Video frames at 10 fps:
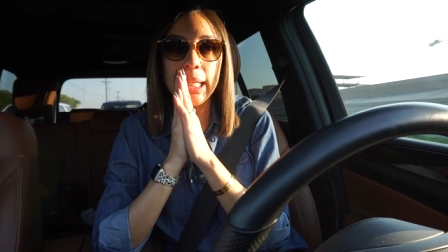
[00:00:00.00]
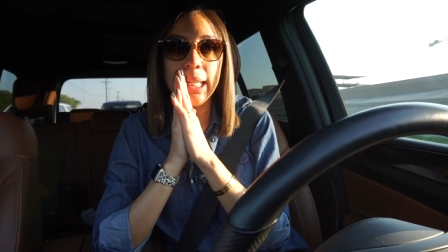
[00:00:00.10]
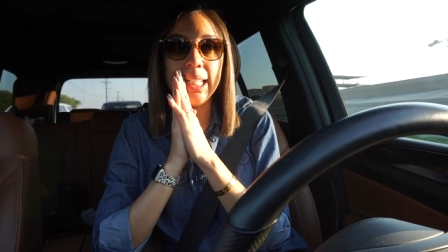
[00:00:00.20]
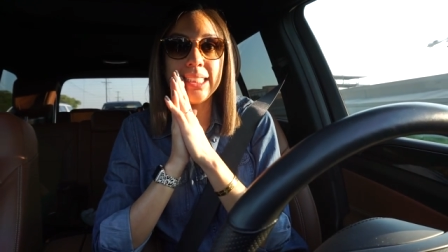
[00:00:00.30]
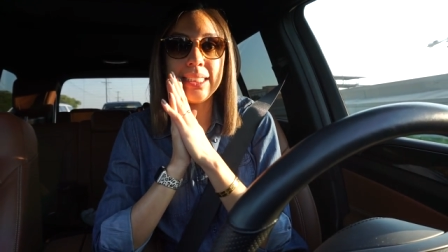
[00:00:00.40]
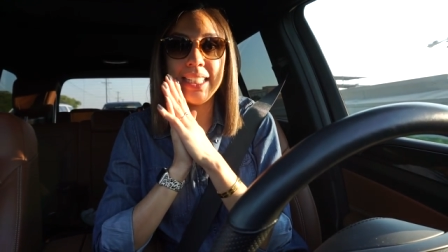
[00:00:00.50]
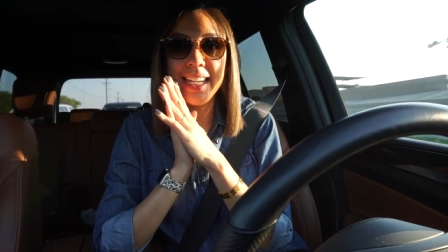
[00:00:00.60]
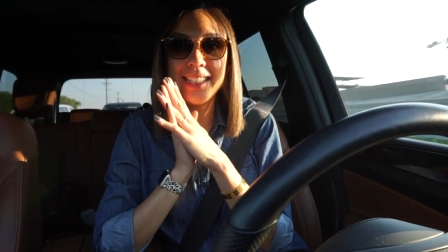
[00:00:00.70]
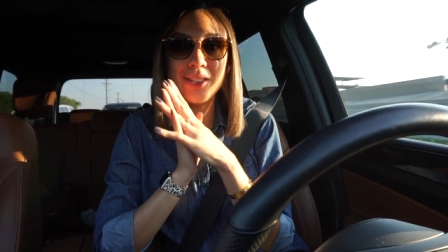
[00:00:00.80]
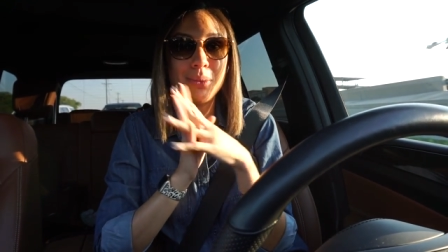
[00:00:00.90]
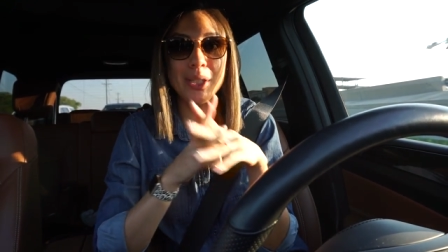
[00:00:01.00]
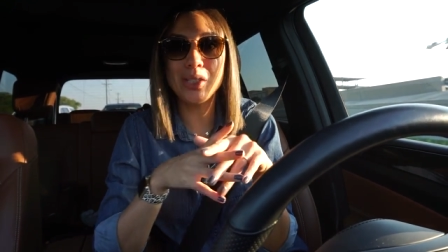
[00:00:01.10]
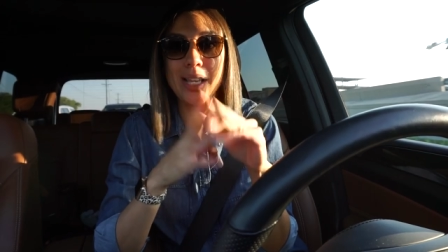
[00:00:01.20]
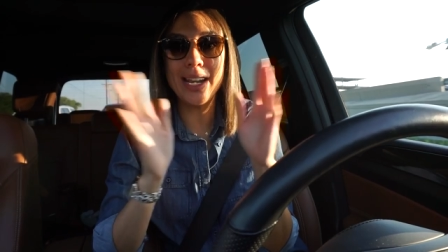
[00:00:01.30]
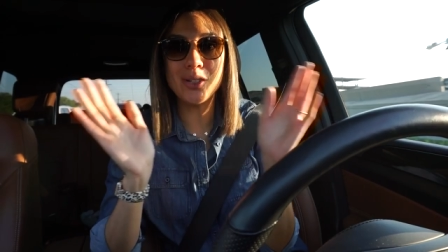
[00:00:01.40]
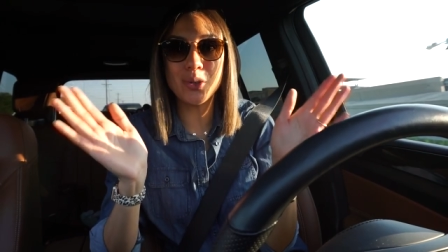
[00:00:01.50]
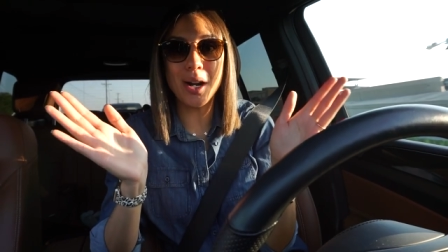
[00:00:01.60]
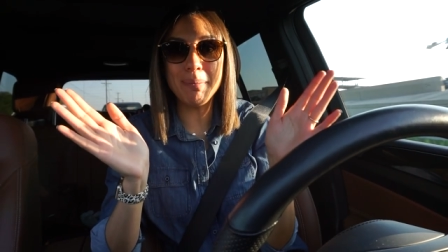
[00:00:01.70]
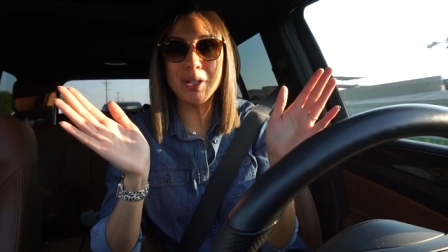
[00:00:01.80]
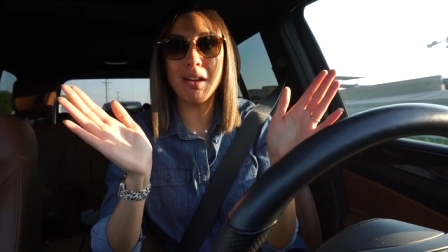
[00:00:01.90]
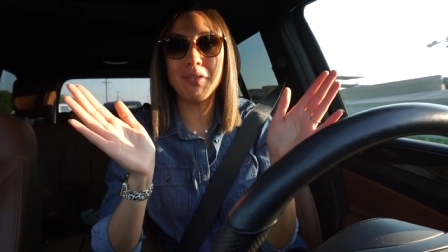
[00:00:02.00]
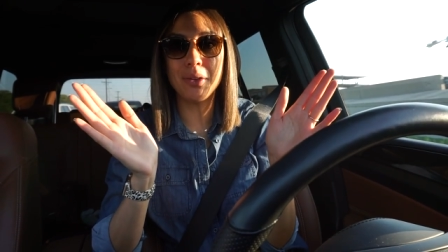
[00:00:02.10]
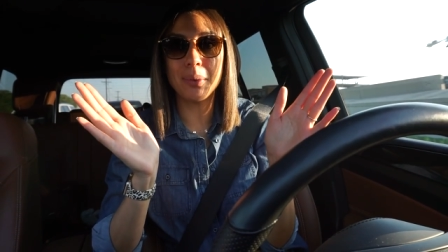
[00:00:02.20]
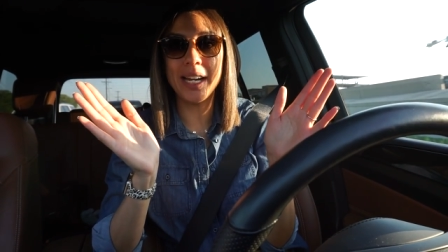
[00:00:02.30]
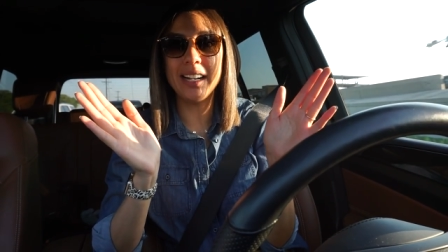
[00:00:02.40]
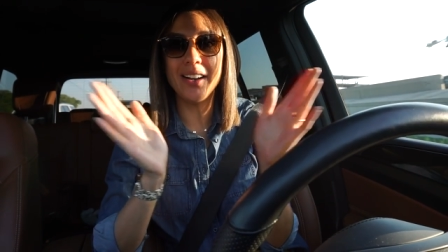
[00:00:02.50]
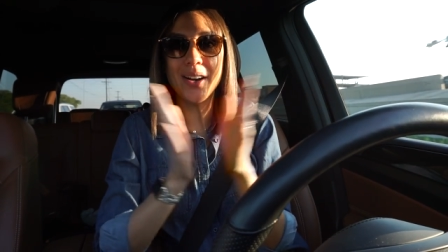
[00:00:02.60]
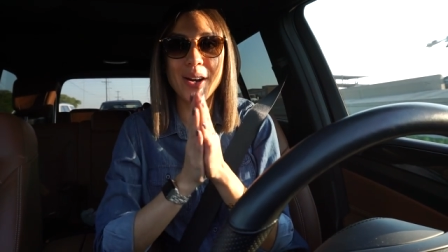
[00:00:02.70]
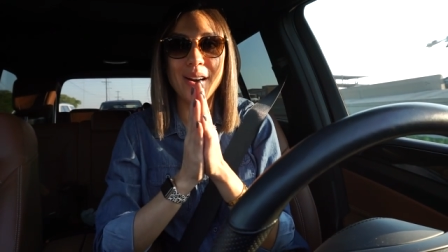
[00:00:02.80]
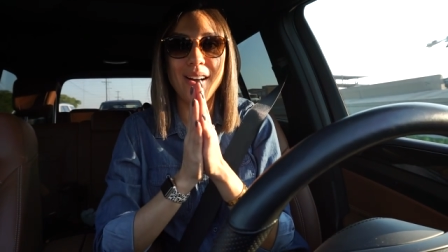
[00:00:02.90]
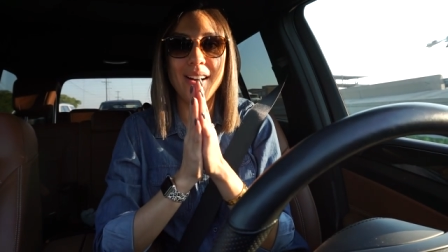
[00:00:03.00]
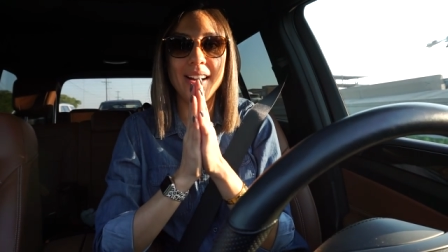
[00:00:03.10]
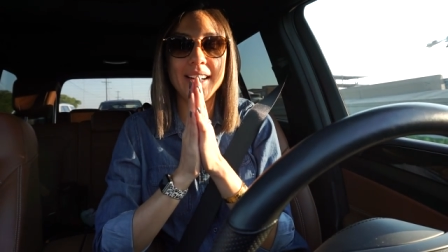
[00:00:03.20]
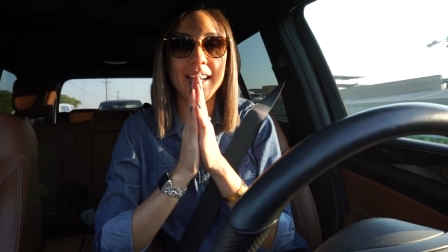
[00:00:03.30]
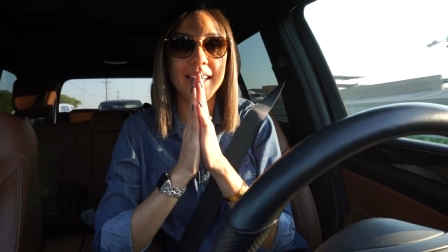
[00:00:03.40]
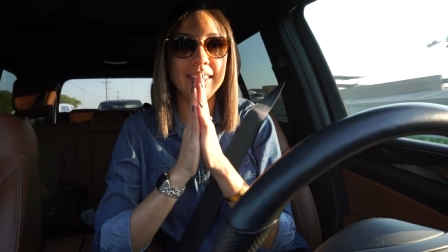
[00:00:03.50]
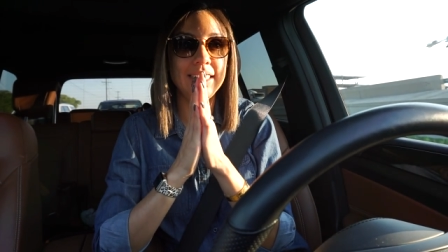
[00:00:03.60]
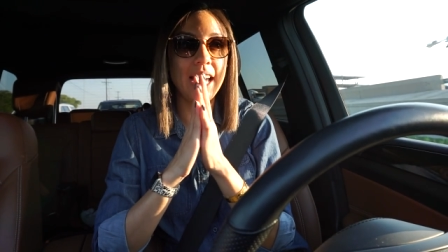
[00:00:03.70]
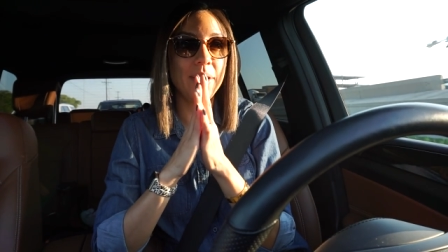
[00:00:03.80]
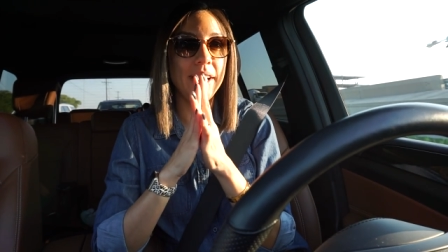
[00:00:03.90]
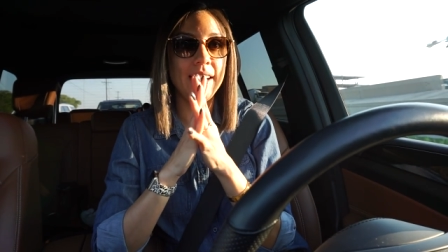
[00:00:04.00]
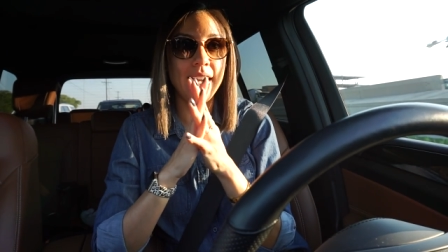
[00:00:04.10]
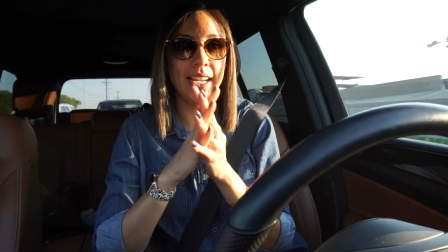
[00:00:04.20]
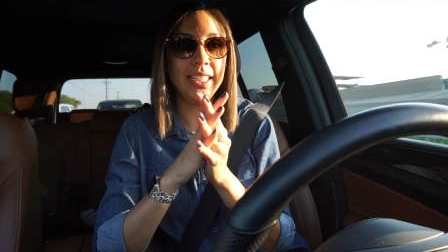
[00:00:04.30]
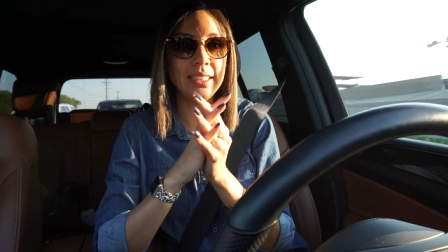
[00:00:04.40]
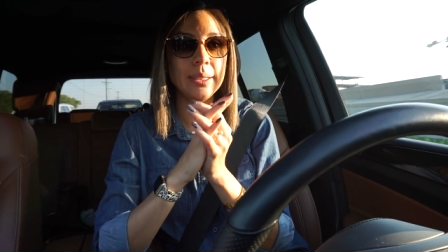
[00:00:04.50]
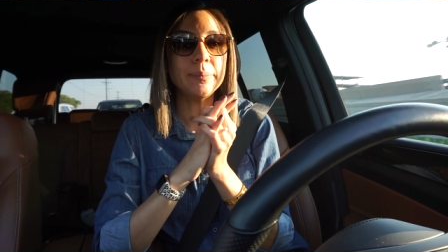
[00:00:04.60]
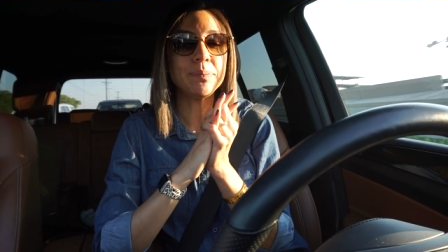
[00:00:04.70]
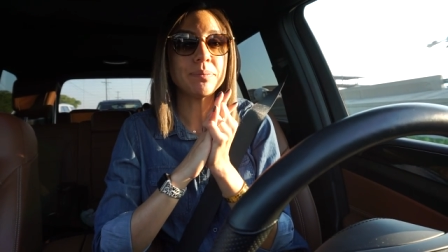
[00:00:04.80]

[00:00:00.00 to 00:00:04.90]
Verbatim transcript: it's it just we just kind of dropped off the radar on uh, saturday night